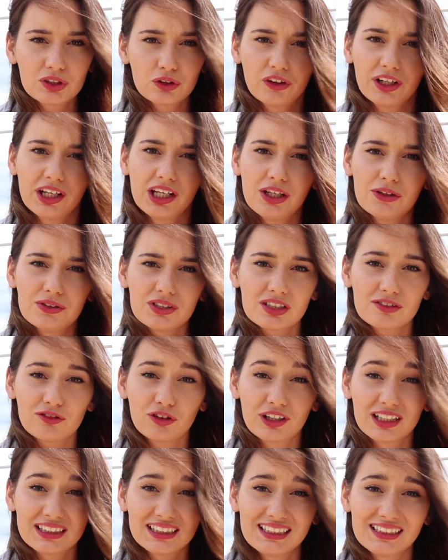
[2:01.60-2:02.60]
sorting uses
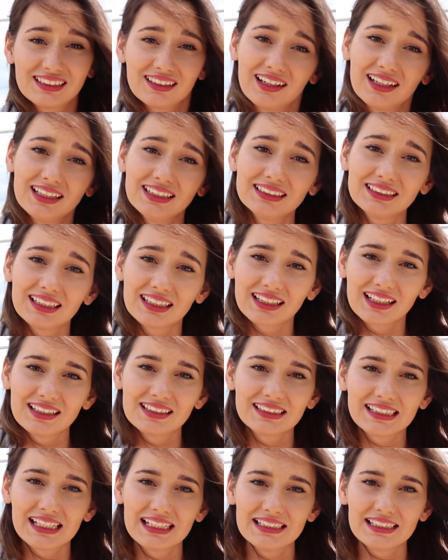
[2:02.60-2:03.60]
fluorescent dyes that can
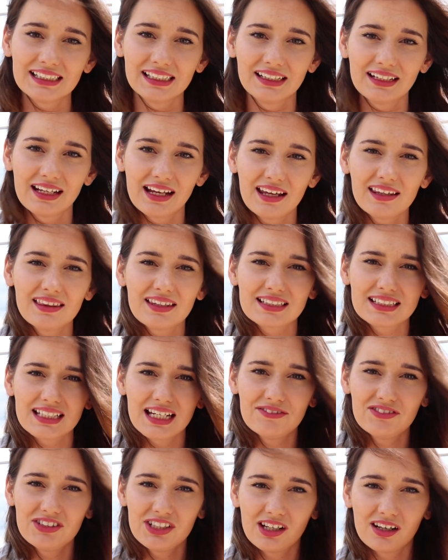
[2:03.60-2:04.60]
stain D N A, the
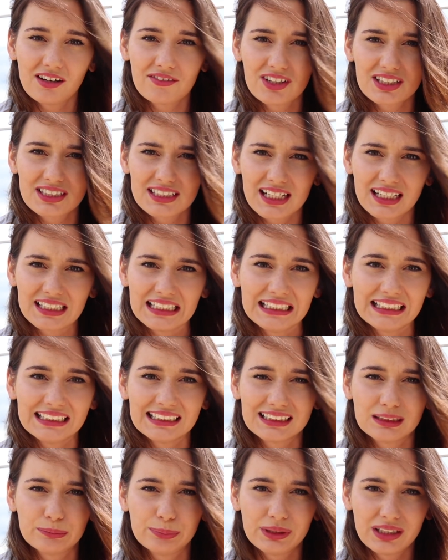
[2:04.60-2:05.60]
safety of this technique
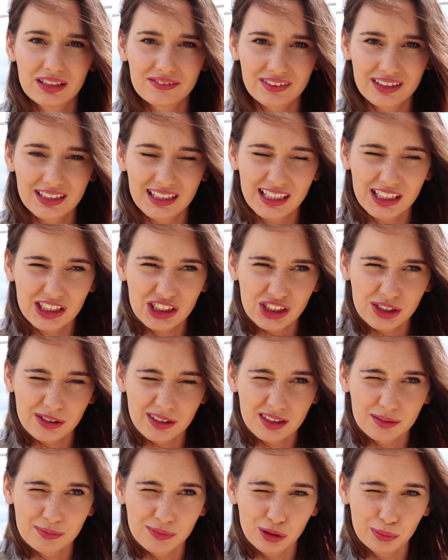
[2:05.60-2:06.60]
is a bit of an issue
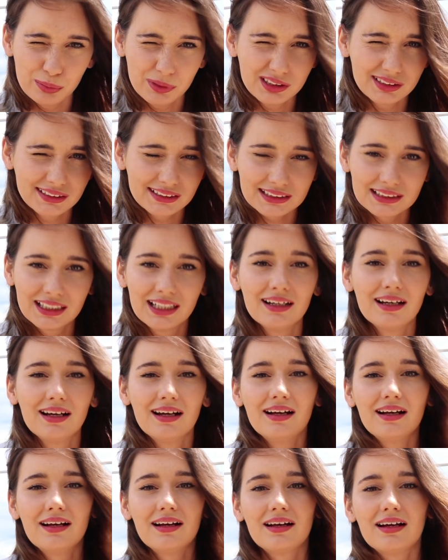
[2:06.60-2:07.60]
at the moment.
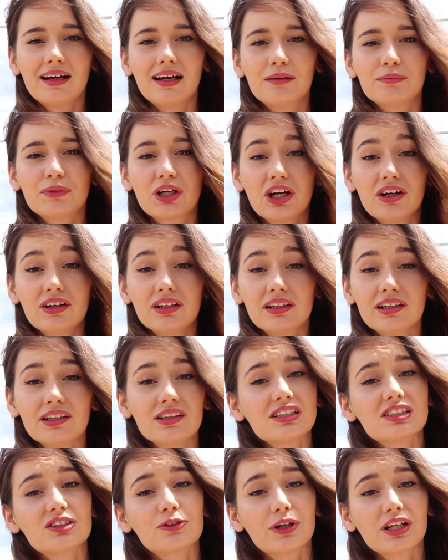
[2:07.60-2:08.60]
Um, currently,
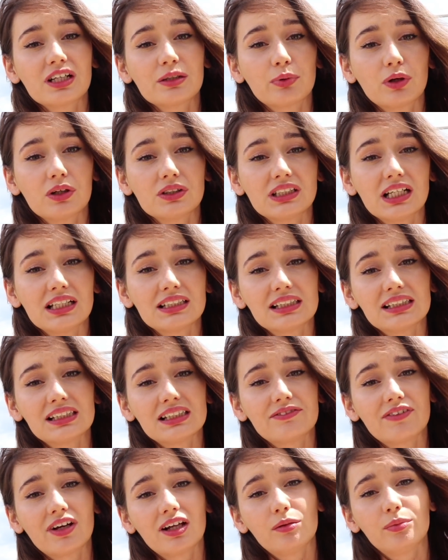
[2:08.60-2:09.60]
the sorting process is
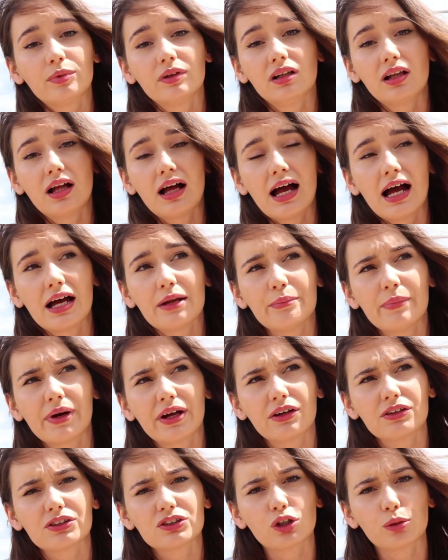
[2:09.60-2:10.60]
available at
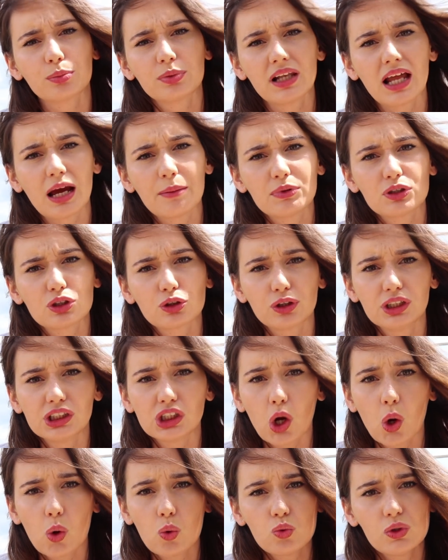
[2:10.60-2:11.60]
microsort
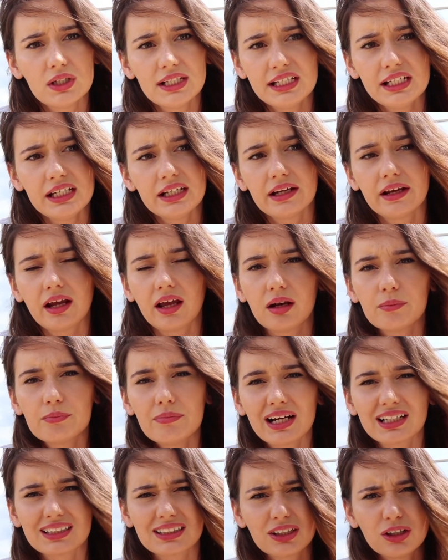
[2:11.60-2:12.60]
laboratories only in
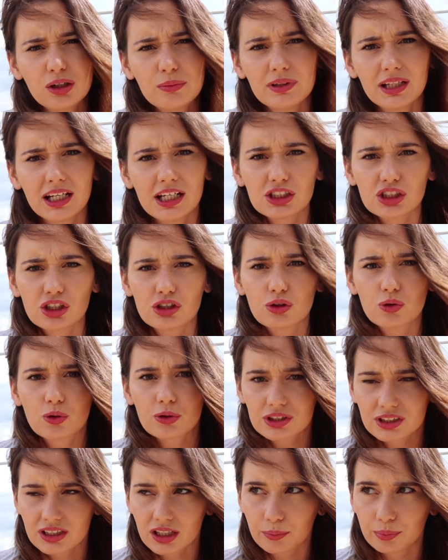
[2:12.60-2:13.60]
Mexico, Malaysia,
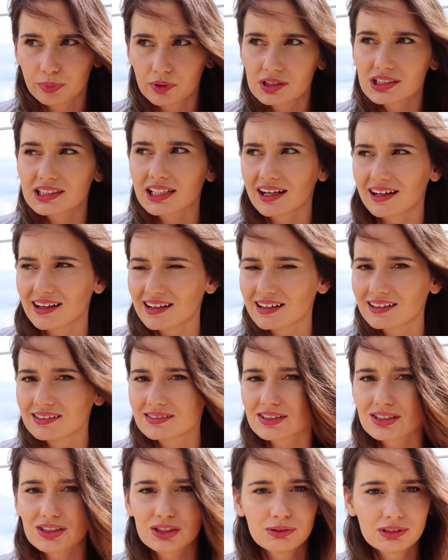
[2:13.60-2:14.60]
North Cyprus,
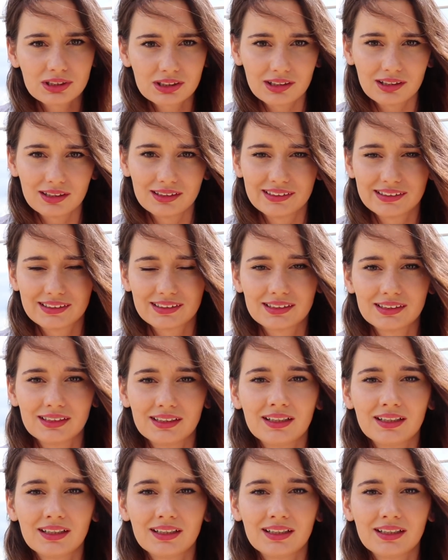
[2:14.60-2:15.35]
and Switzerland.